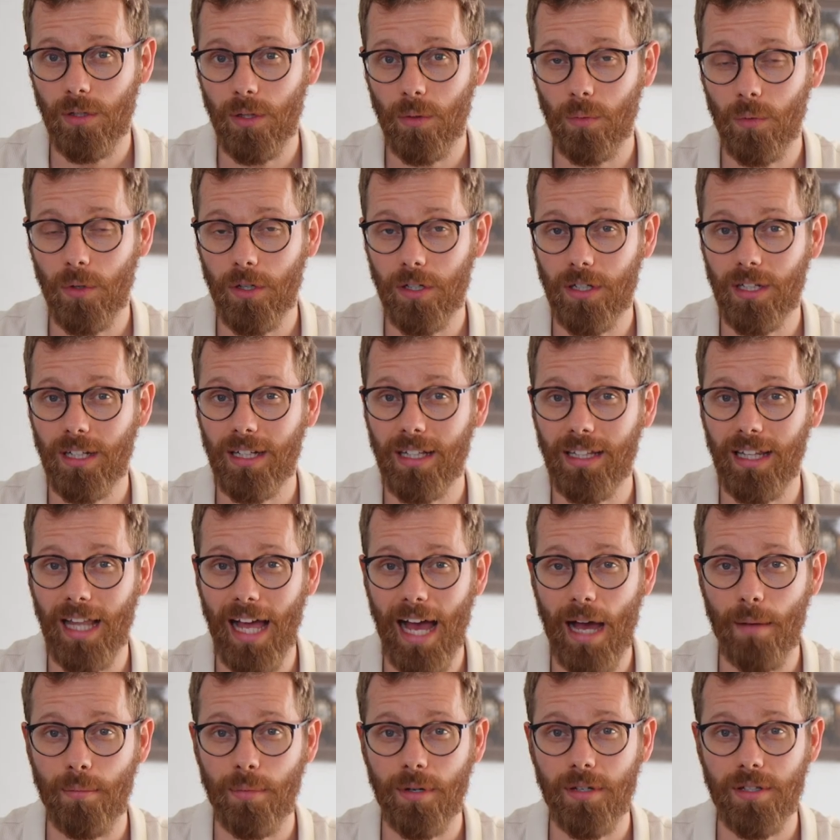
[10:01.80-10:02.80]
the word
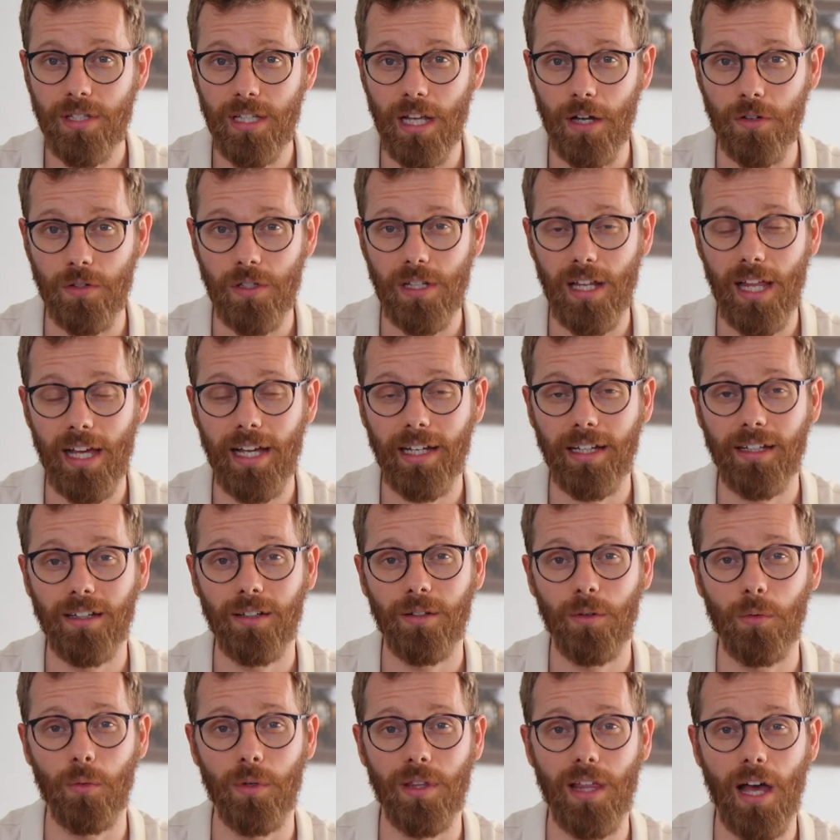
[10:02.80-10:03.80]
clap sounds like
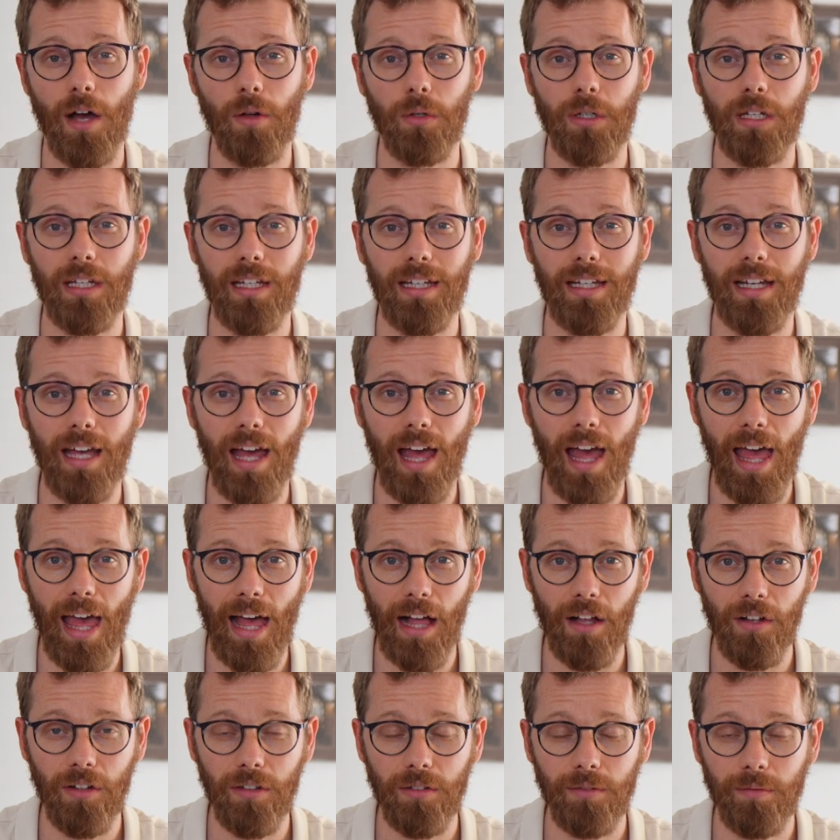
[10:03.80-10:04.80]
without the
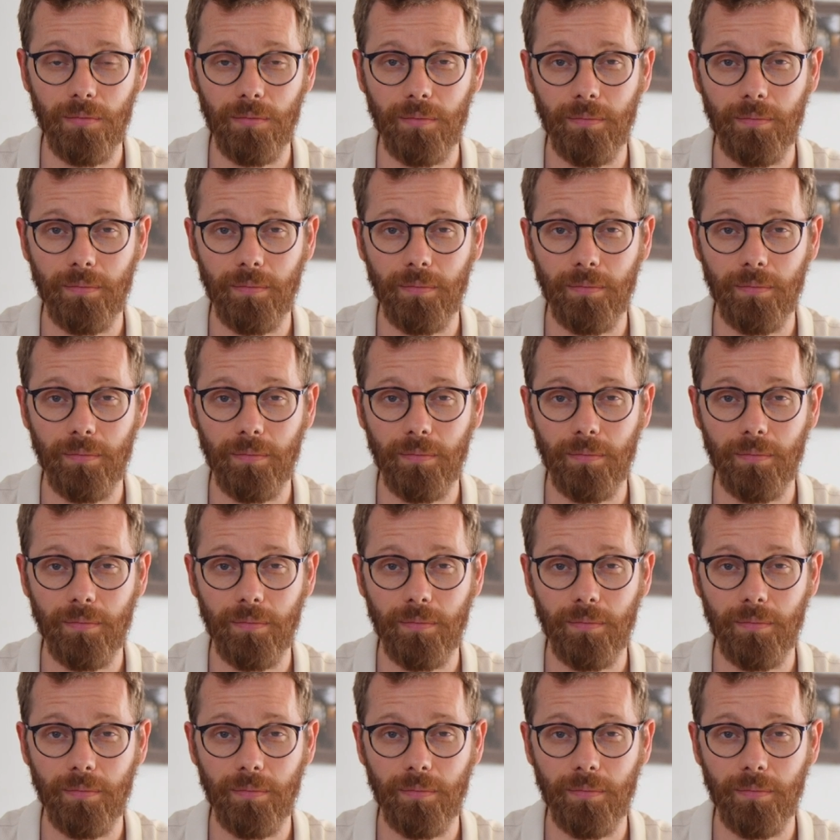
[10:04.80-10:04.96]
L?